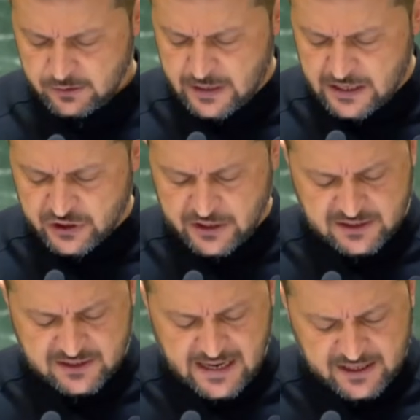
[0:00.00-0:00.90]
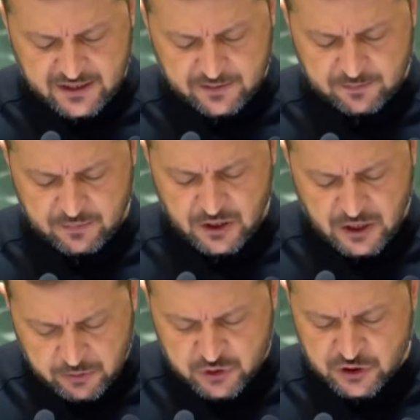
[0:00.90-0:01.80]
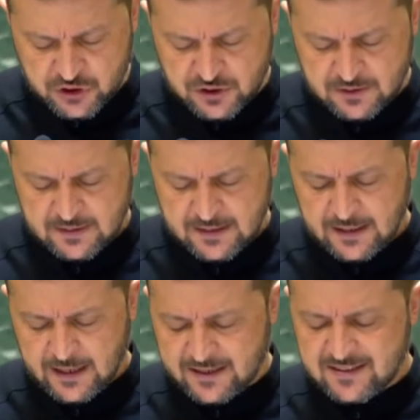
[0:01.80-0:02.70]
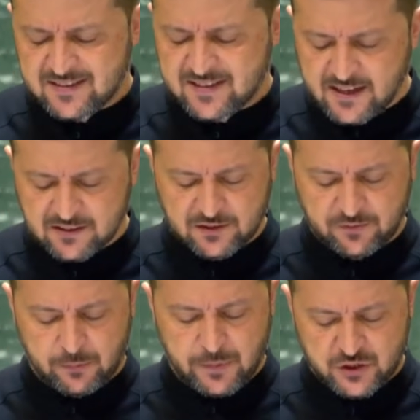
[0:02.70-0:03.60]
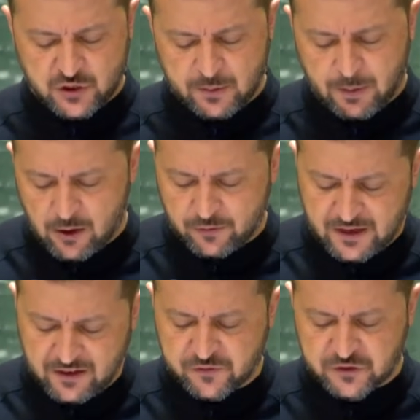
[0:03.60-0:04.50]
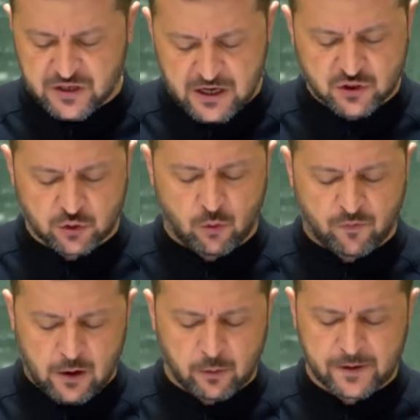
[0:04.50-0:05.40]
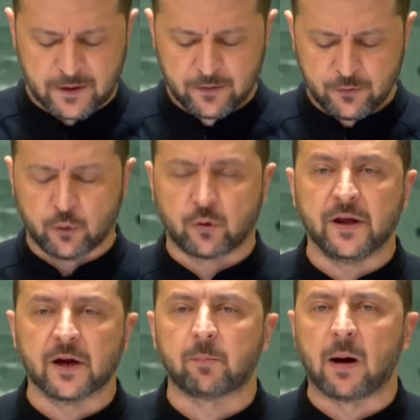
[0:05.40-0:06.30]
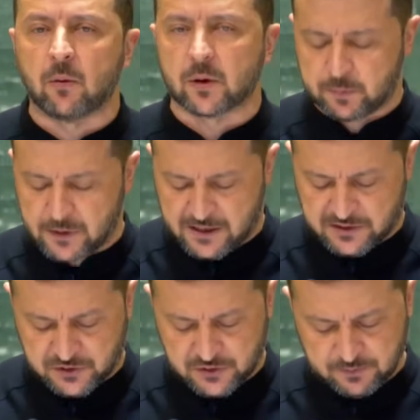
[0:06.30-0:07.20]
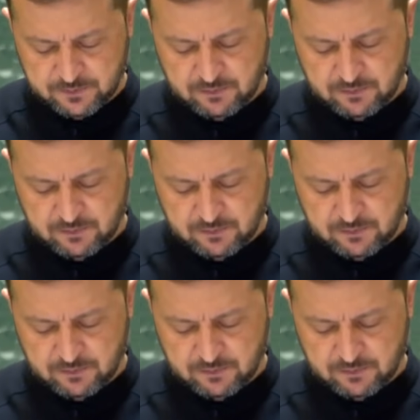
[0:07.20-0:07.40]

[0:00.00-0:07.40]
Russia is getting images and detailed information about the infrastructure of our nuclear power plants.